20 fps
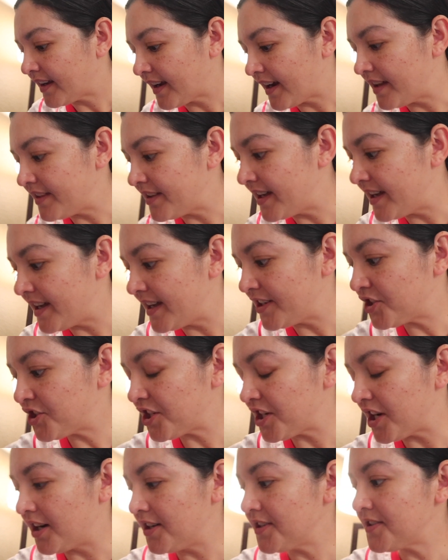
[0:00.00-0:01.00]
And then
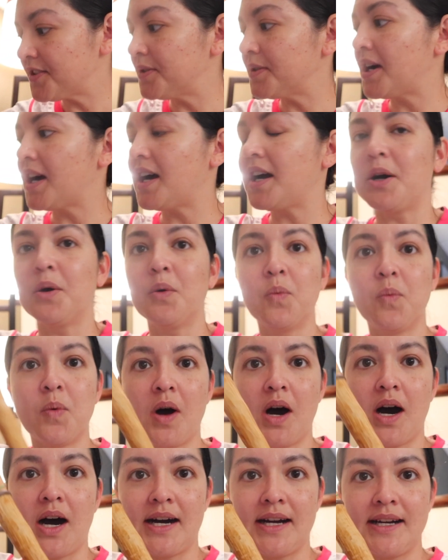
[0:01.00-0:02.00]
she also got a
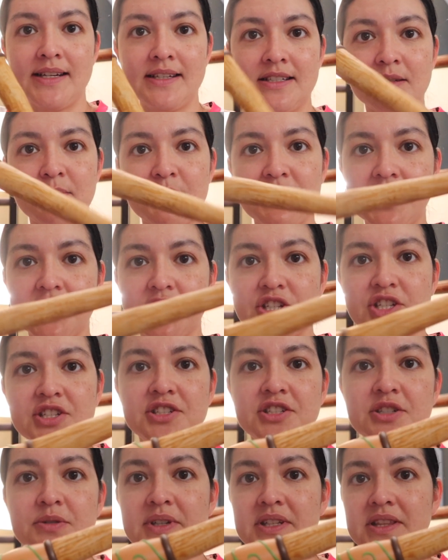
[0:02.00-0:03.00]
wand because
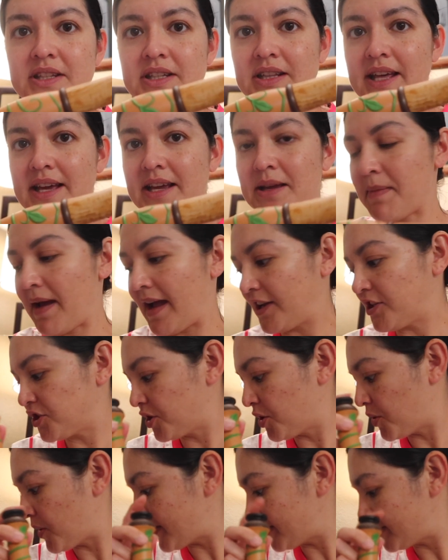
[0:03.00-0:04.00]
she's doing the like
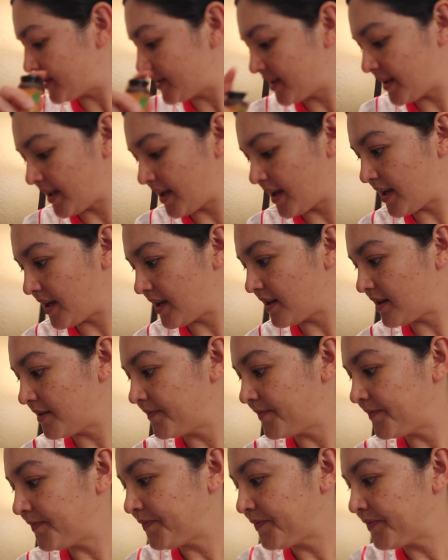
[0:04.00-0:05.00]
magic quest
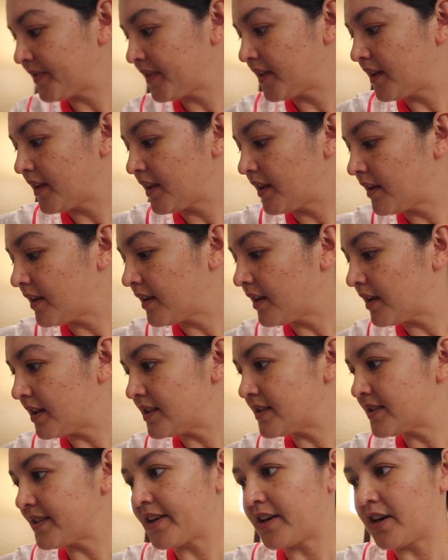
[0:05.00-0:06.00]
thing.
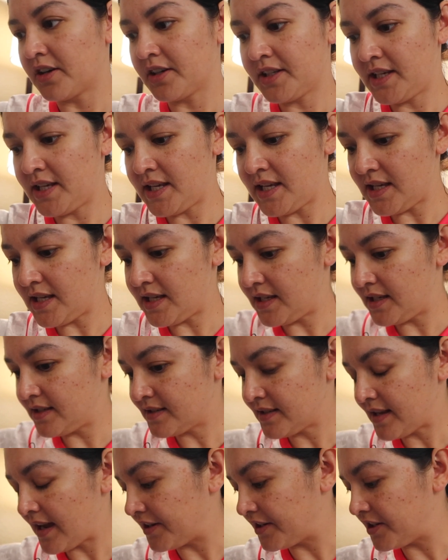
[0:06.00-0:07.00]
It's like our
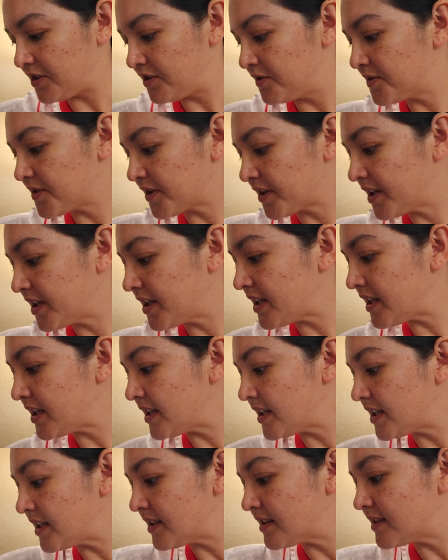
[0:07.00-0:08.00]
keys, how to use our
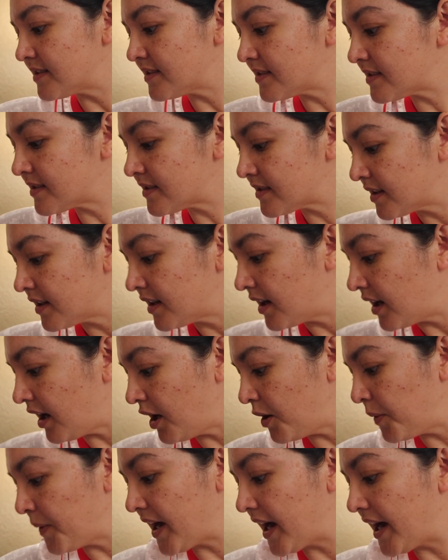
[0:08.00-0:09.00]
keys.
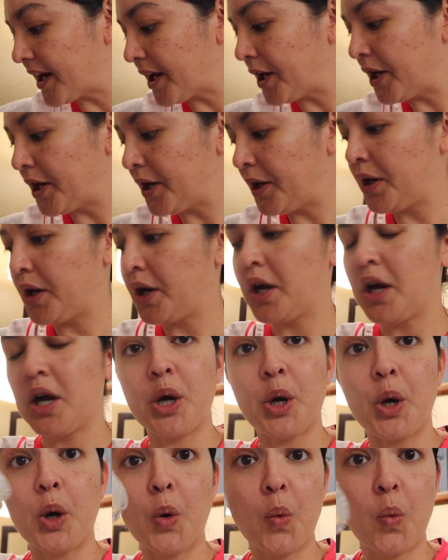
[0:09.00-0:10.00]
Oh, we got
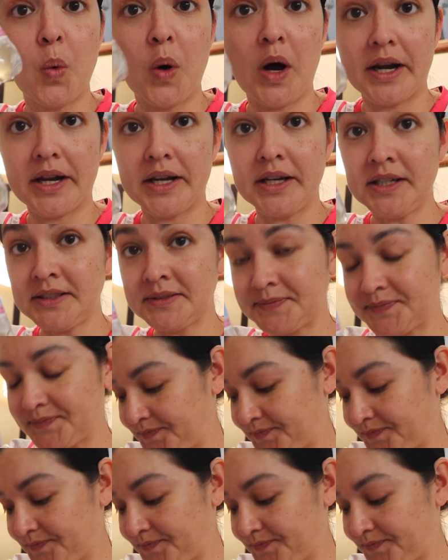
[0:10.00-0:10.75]
a water.